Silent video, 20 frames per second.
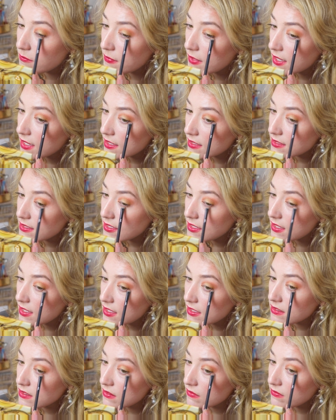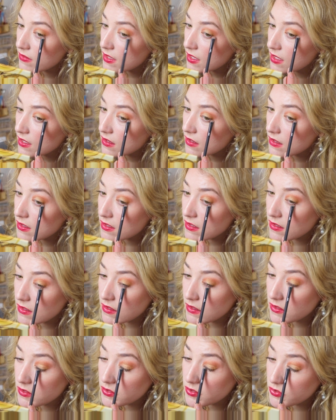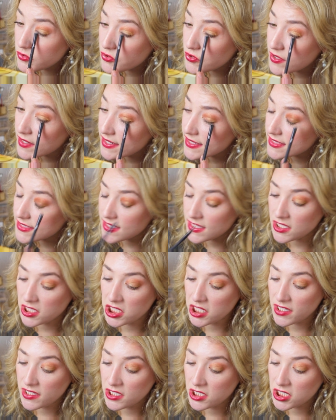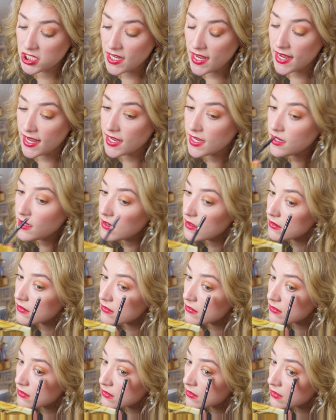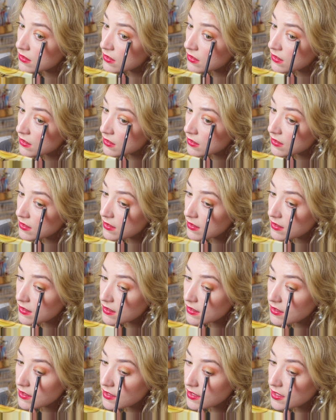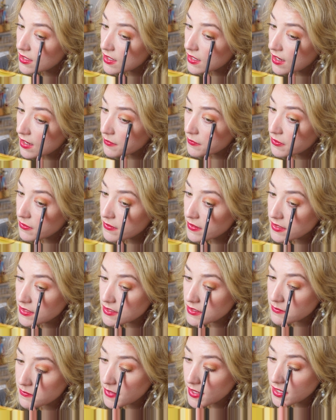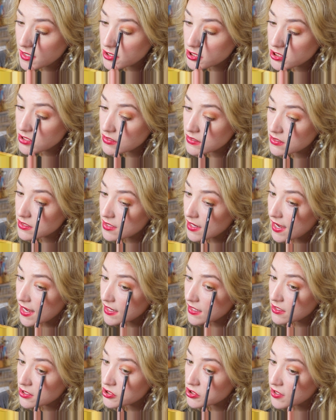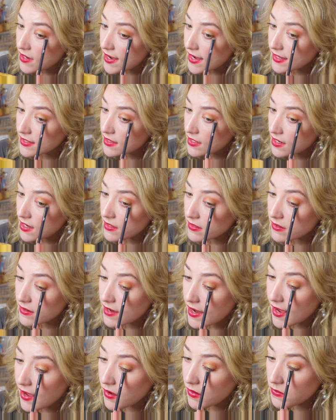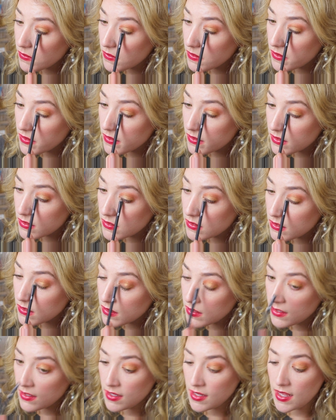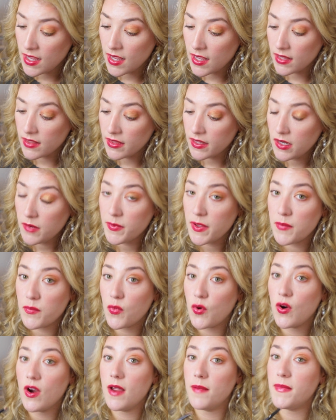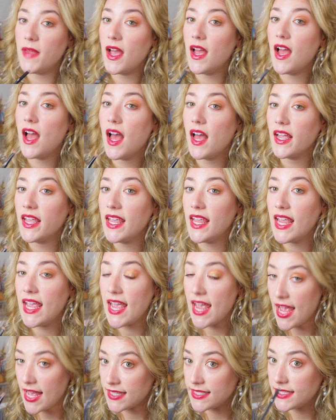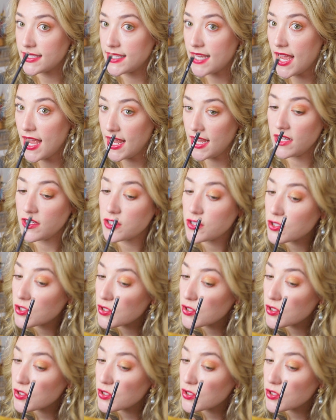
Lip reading: because it is a really good transition shade. And I'm going to make sure to kind of drag the color out a little bit more. I'm not hugging it as tight